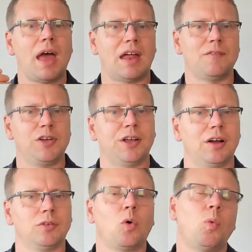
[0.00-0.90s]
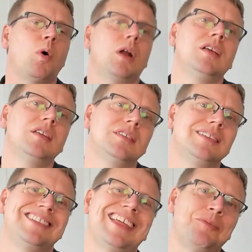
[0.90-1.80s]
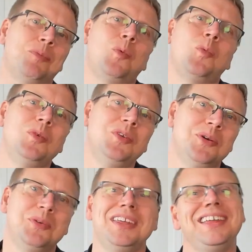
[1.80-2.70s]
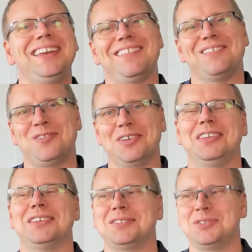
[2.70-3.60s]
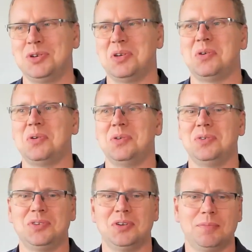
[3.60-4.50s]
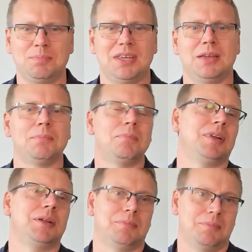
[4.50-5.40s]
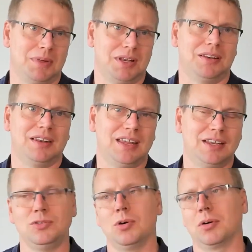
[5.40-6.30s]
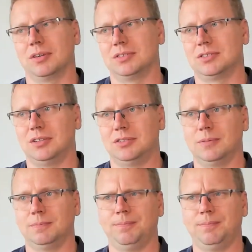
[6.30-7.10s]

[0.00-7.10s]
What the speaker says: and figure out what is it that you need for this to be implemented in your organization.